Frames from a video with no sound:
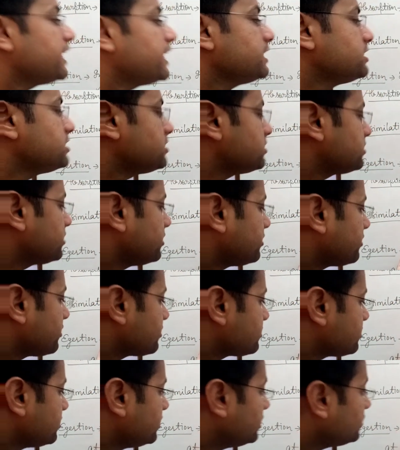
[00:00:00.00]
the
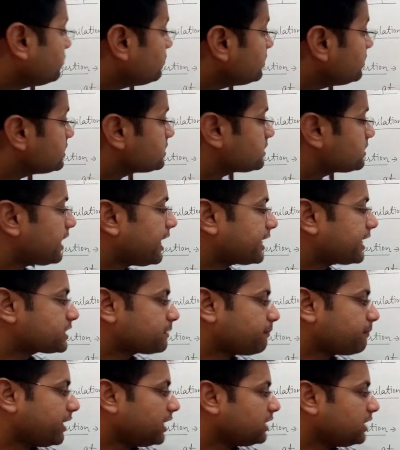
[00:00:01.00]
undigested residue
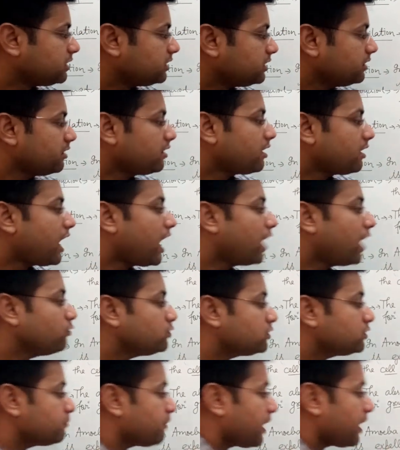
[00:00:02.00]
is expelled
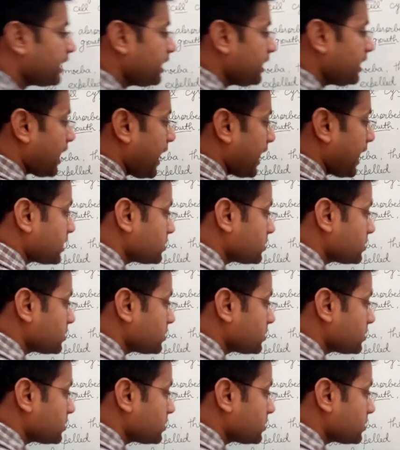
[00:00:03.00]
out